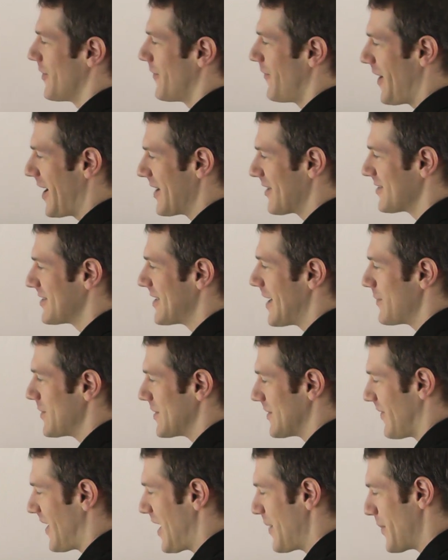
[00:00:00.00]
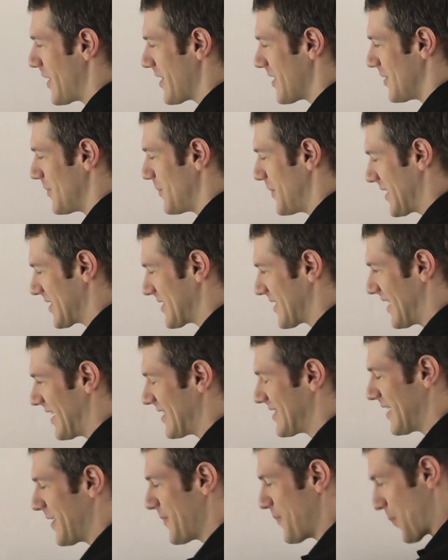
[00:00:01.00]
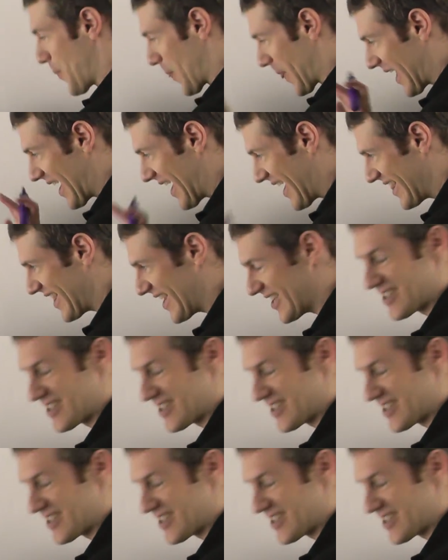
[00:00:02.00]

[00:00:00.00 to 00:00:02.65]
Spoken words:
the final step, you divide by the number next to the letter, and then